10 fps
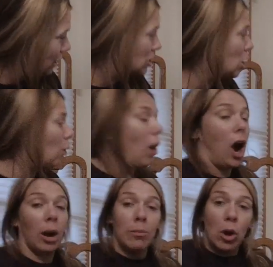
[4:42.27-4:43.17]
So
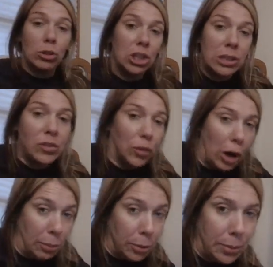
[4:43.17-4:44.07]
our motions for
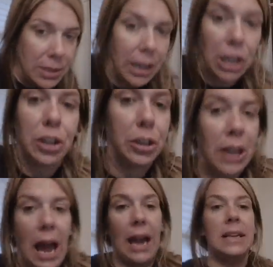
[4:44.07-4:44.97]
our perpendicular
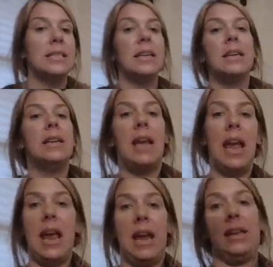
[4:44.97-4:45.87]
lines
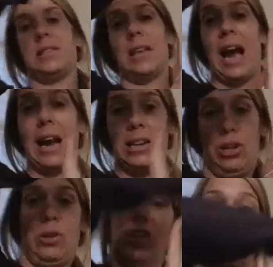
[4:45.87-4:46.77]
is
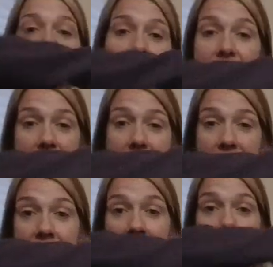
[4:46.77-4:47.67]
you could do a
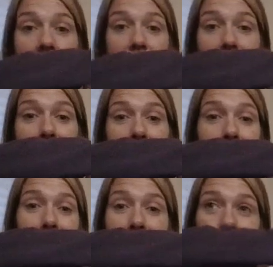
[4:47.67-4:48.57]
T,
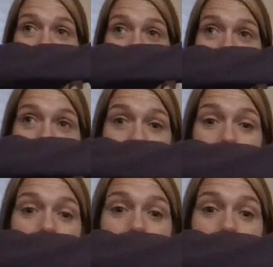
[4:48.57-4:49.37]
okay?